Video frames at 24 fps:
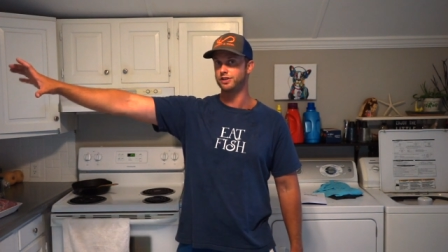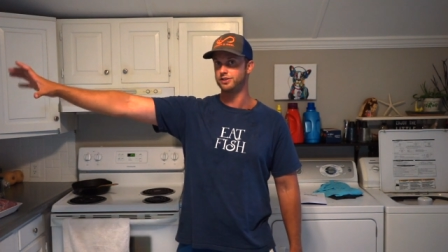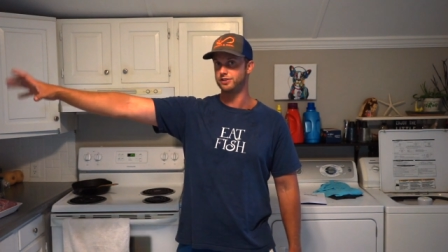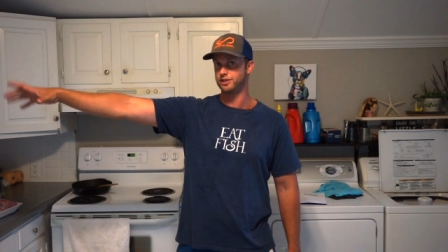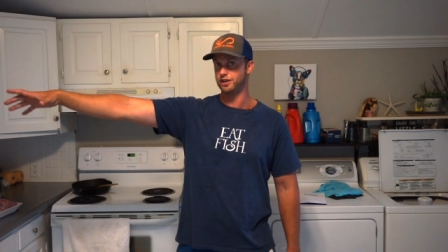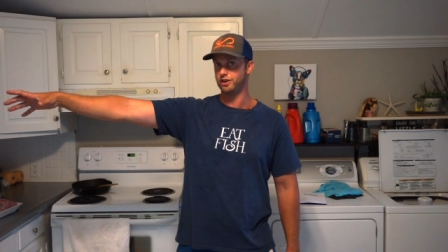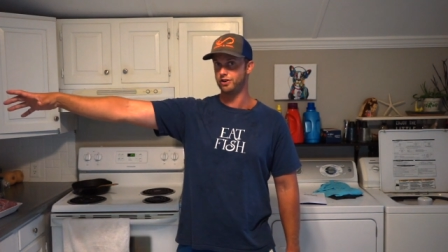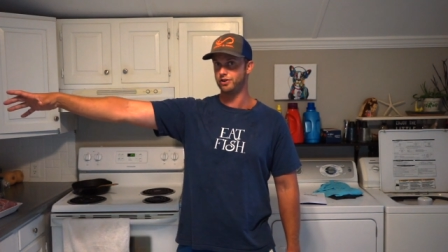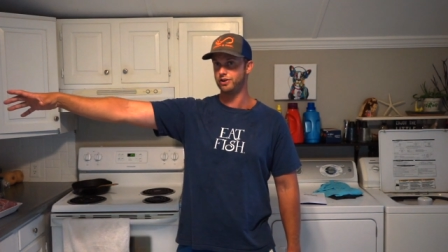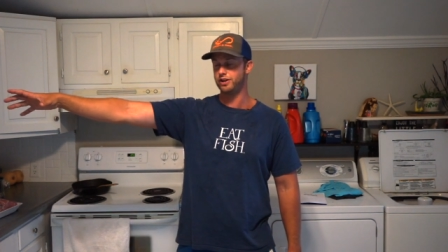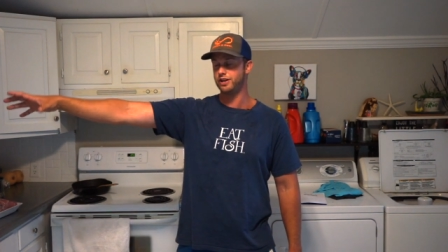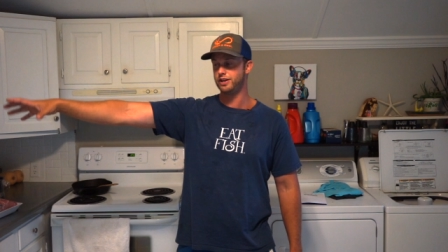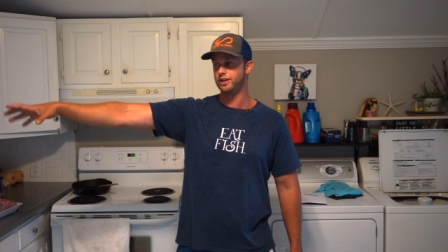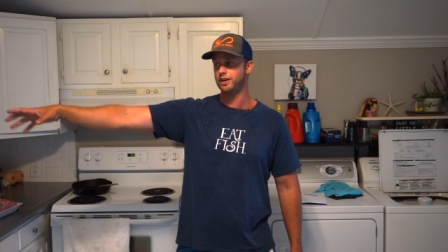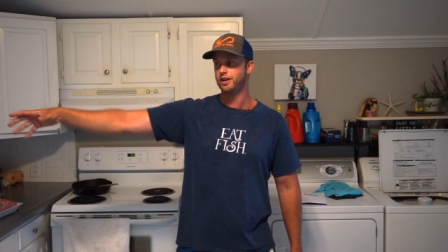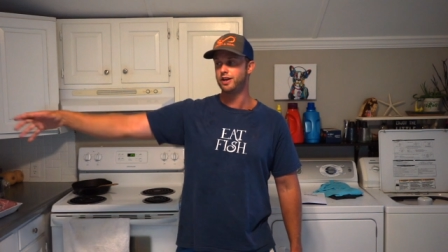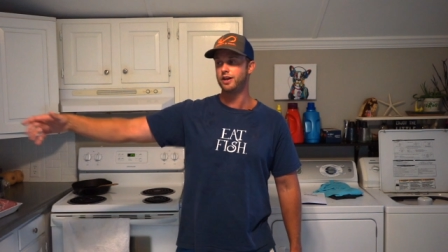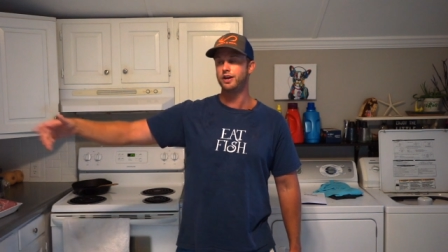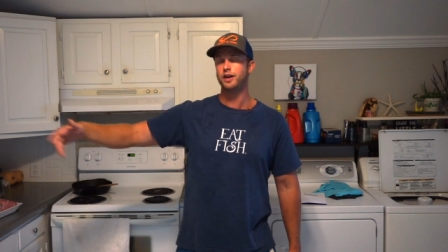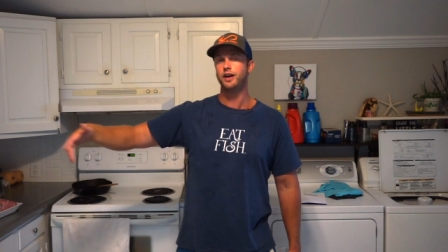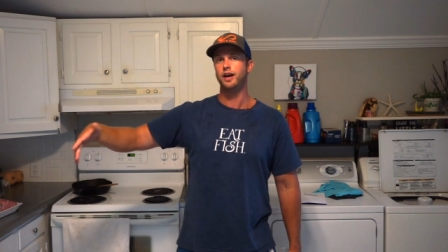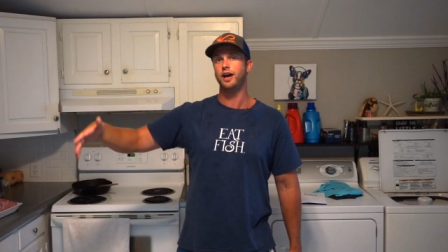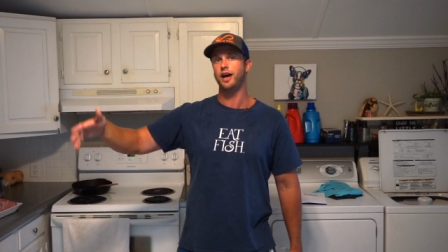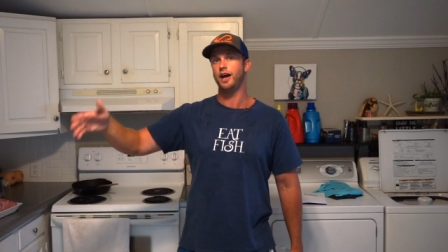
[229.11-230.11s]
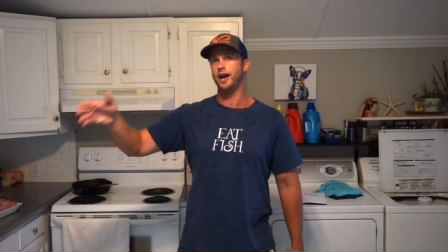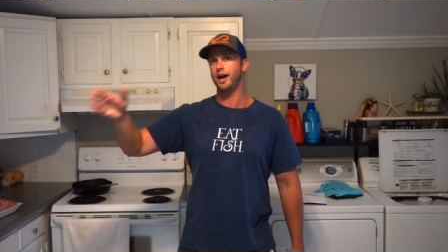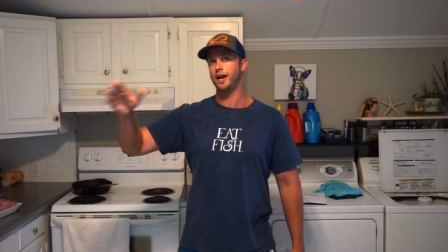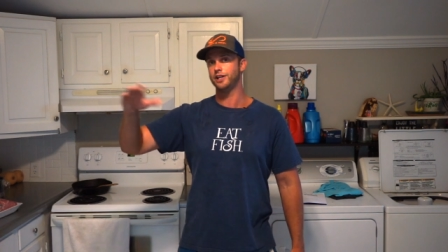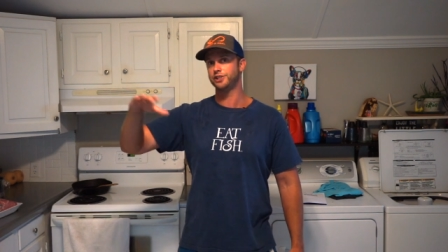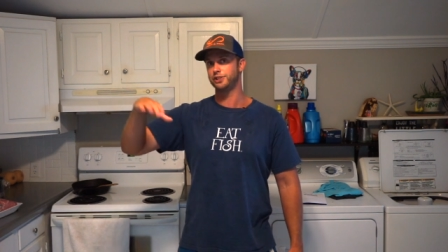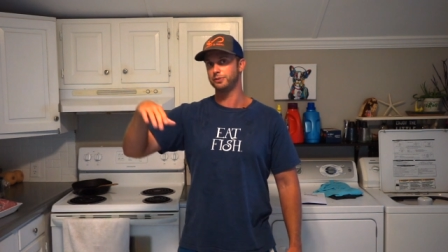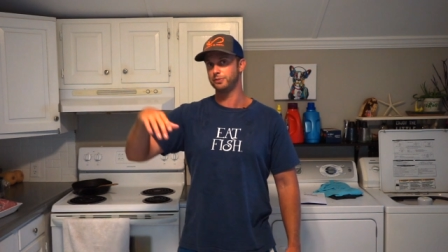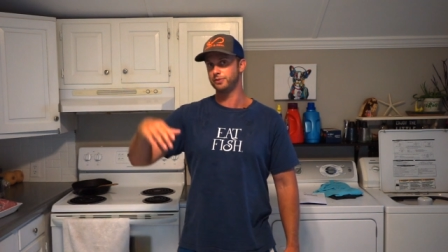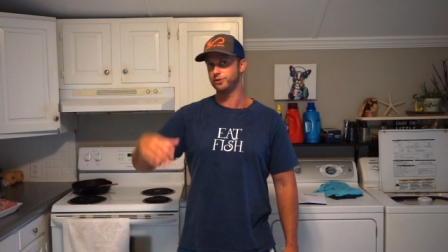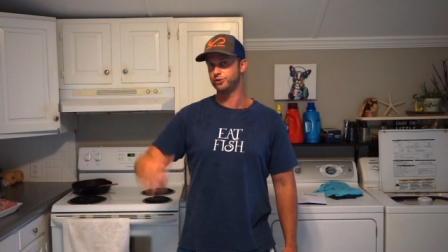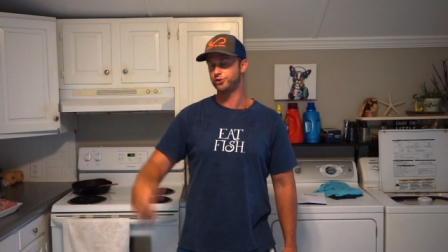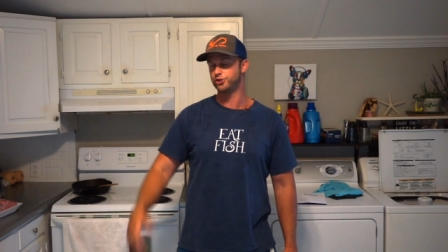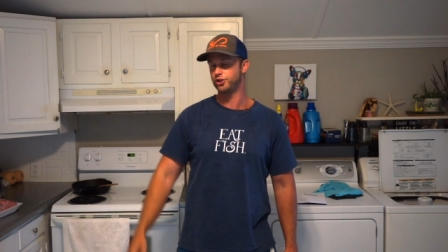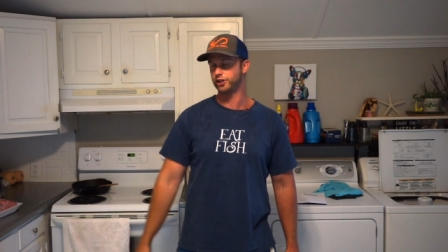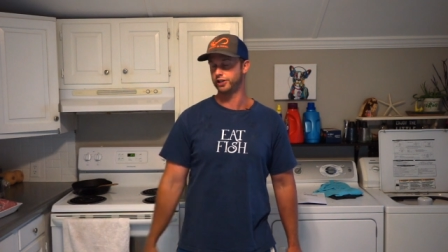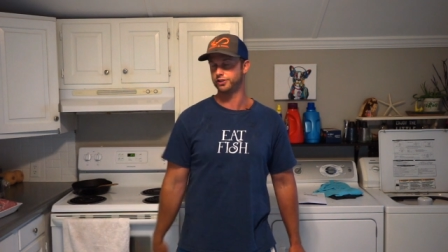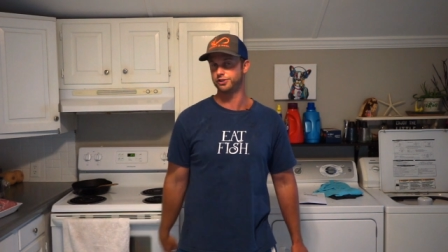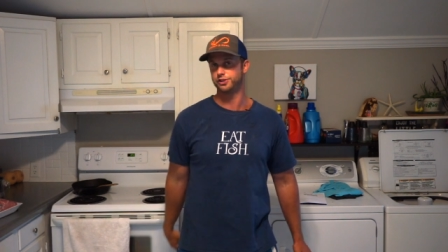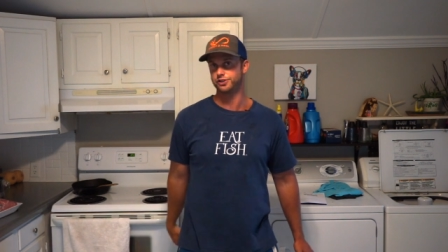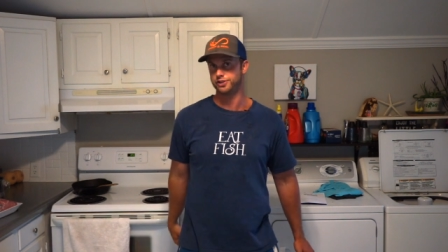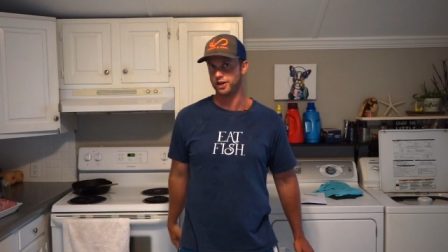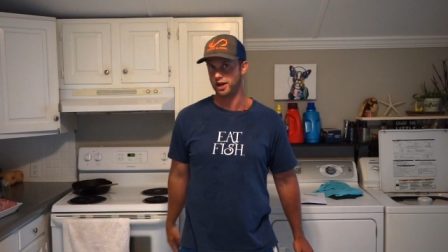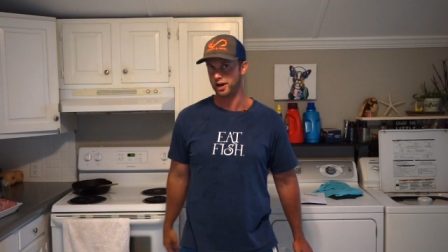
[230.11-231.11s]
dairy, add some of the
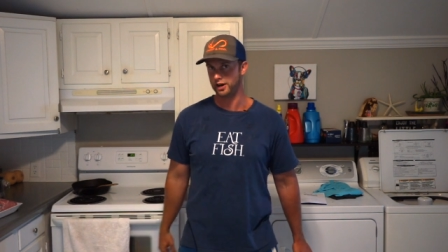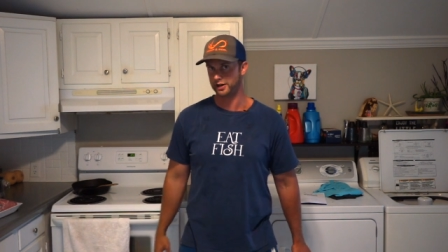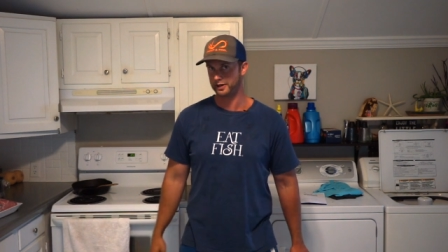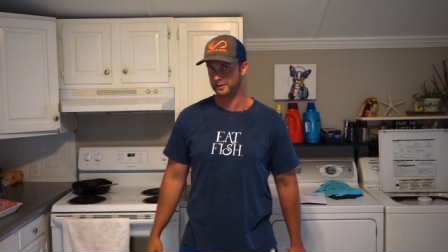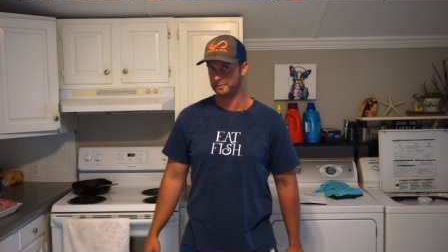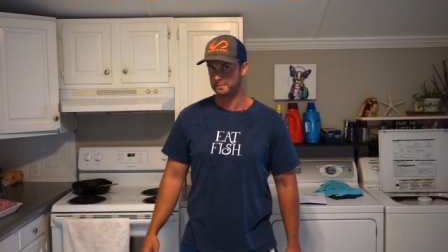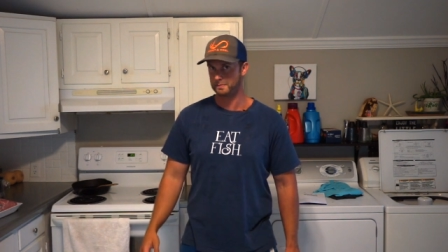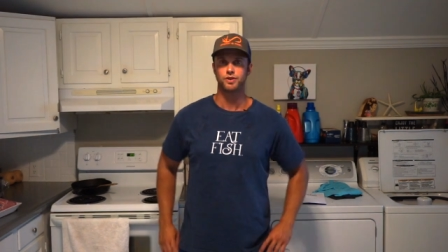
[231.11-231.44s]
chicken stock.